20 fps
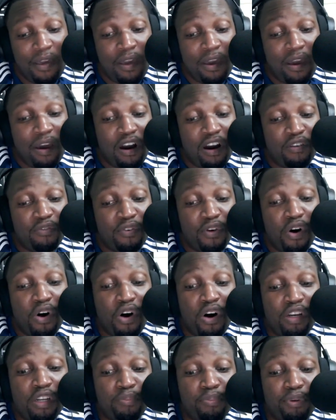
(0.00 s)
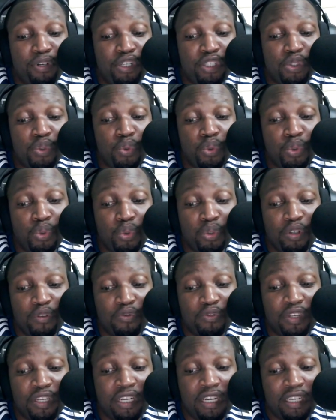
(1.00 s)
Of all the players who took the
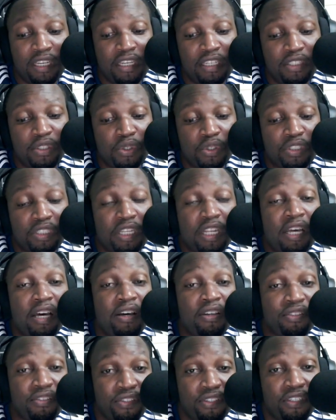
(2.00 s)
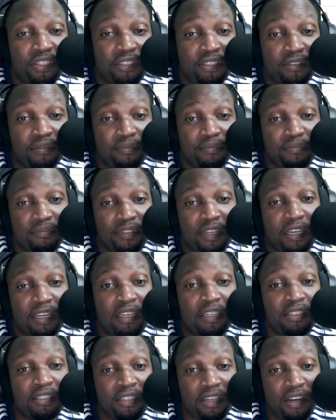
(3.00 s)
field against us last season,
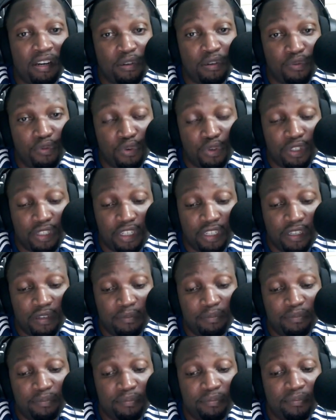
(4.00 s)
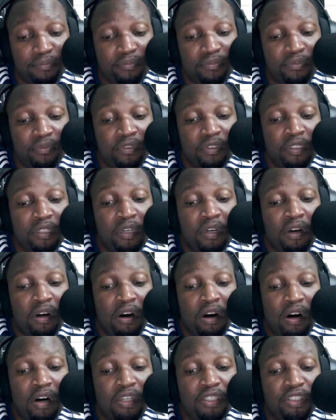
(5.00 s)
against the Hartford team,
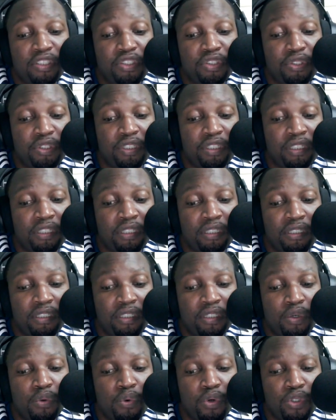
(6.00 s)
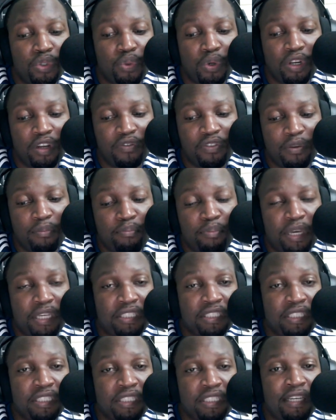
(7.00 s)
Andre was one of the
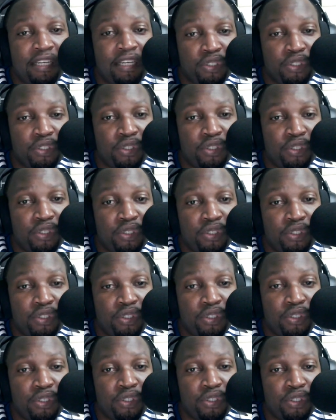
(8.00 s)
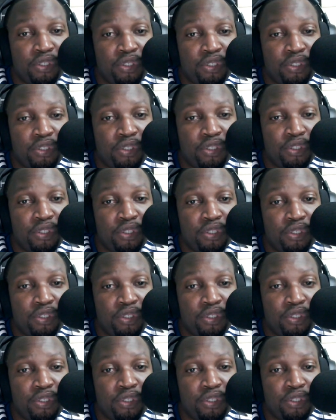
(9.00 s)
best I saw. And people who don't
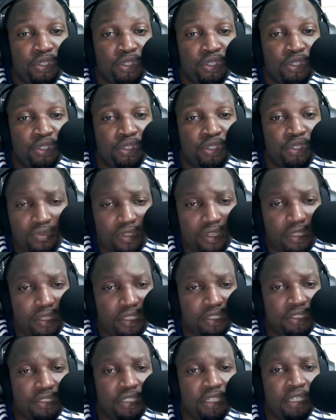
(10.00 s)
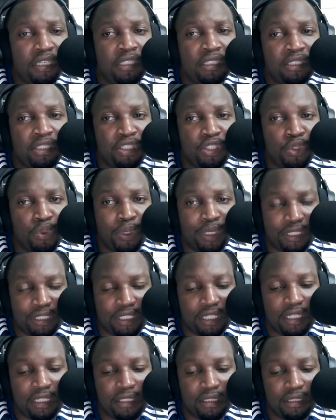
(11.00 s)
know, this is
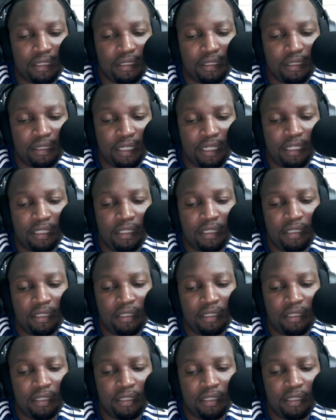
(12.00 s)
USL, right?